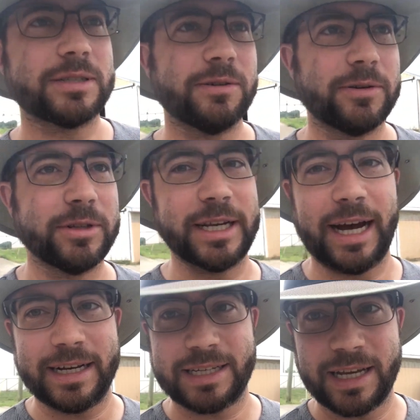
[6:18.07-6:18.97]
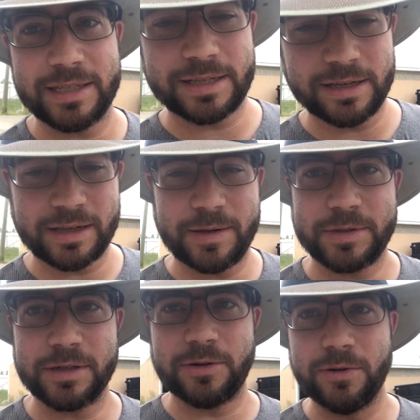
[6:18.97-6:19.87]
So on really hot days, it
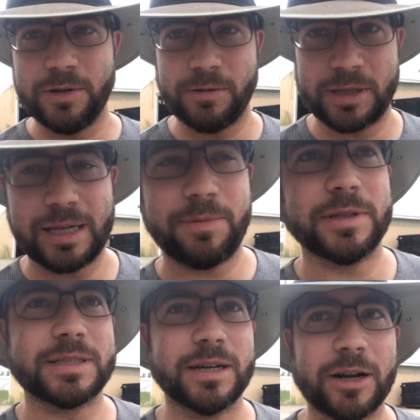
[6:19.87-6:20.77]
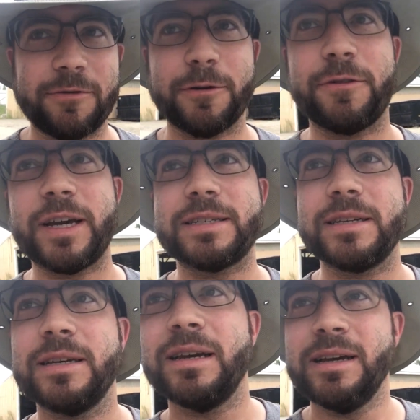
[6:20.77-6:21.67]
keeps you cool, keeping the sun off your face.
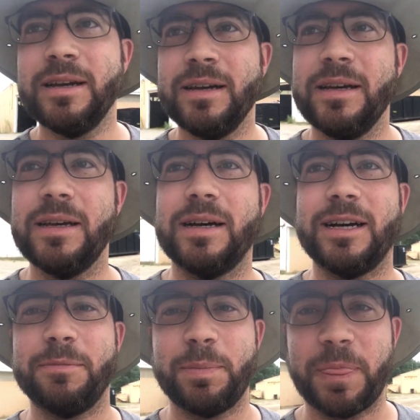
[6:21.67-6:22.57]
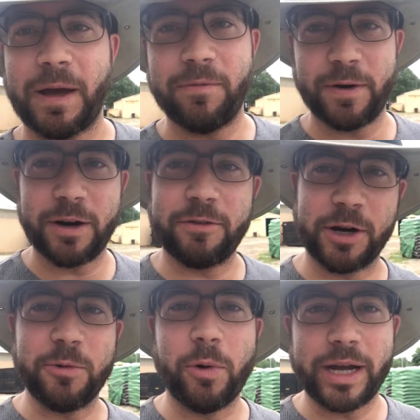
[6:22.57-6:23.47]
I'm very,
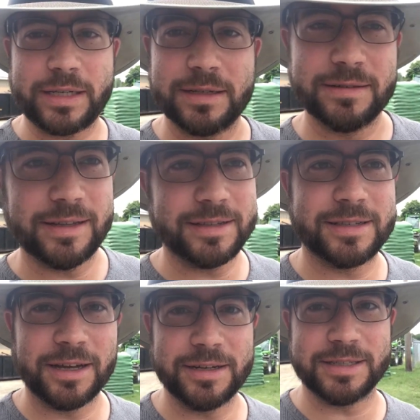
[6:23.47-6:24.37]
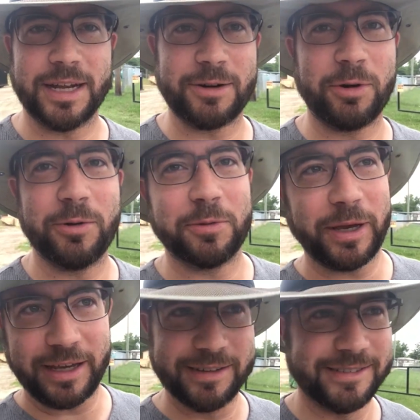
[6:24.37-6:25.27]
very white, and the sun does not agree with
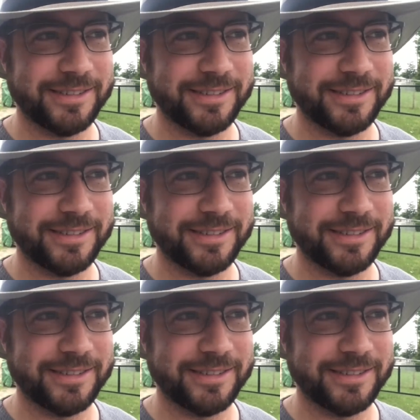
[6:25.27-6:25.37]
me.